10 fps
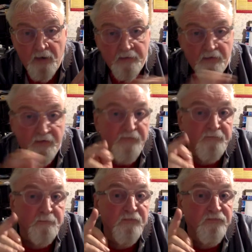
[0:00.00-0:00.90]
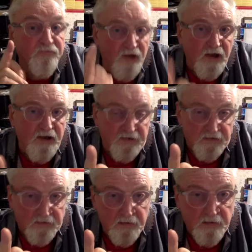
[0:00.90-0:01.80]
Now, this
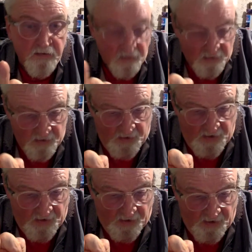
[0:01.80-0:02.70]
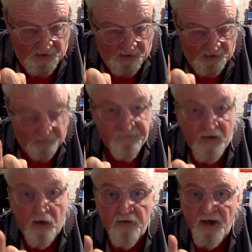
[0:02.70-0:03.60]
machine
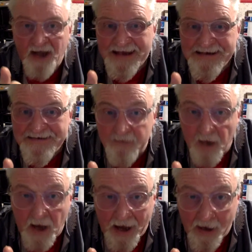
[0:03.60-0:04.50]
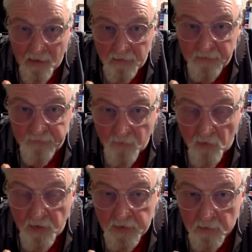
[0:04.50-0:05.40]
set on an 8-hour
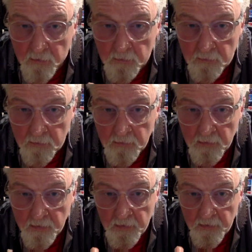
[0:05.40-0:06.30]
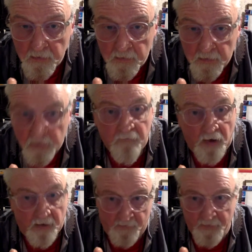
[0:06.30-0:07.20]
cycle,
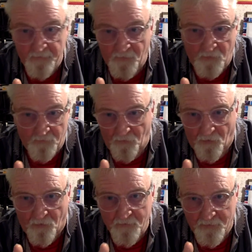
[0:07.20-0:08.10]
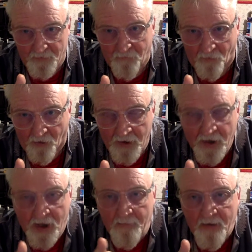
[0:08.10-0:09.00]
correct me if I'm wrong, but right,
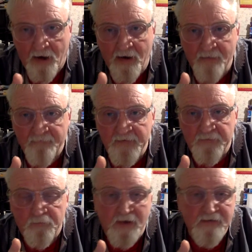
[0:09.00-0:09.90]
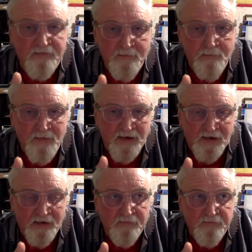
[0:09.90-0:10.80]
about every 20
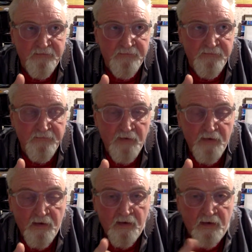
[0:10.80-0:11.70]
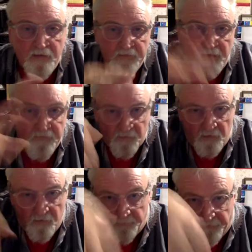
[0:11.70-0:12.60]
minutes, there's a little